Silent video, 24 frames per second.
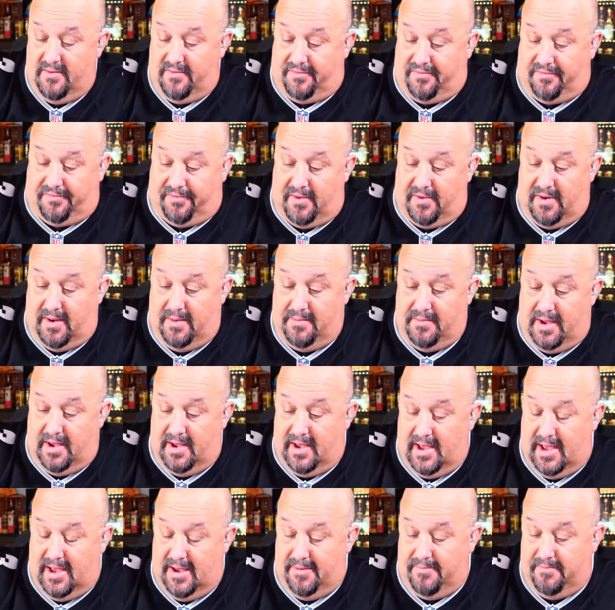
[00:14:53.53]

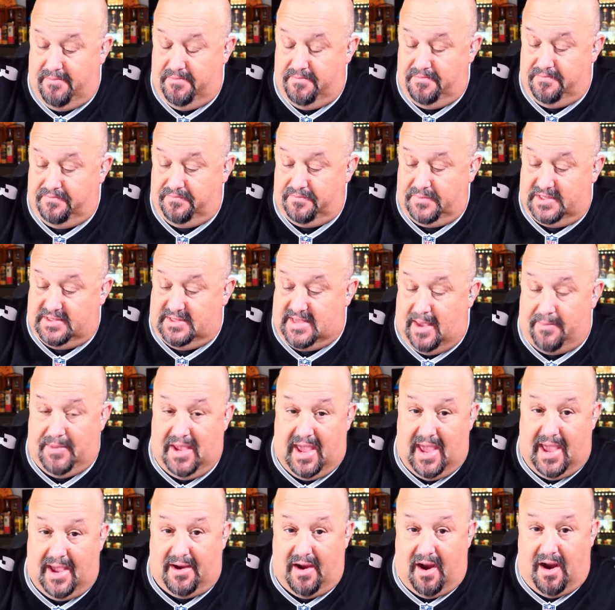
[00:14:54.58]
Sammy
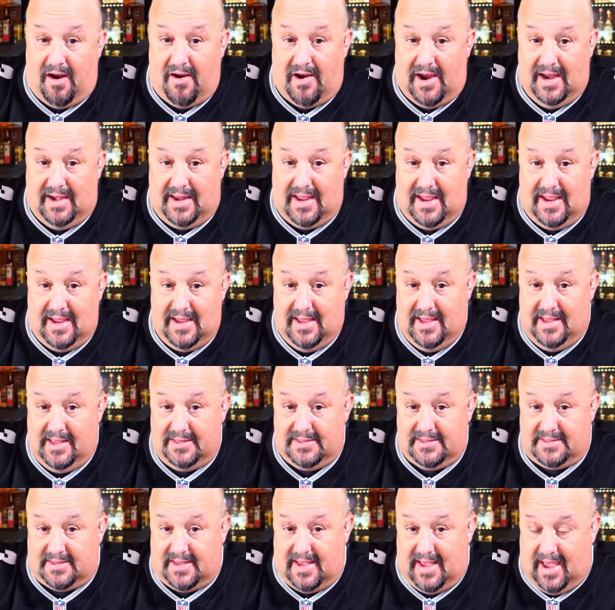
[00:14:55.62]
Hagar, and he
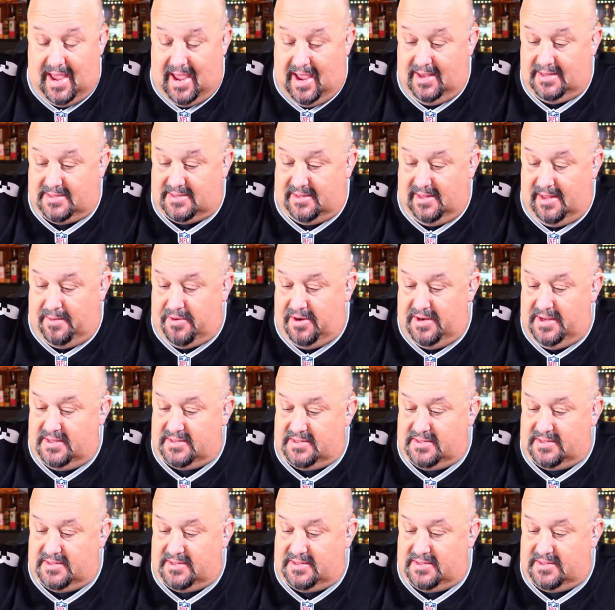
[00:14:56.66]
is a celebrity.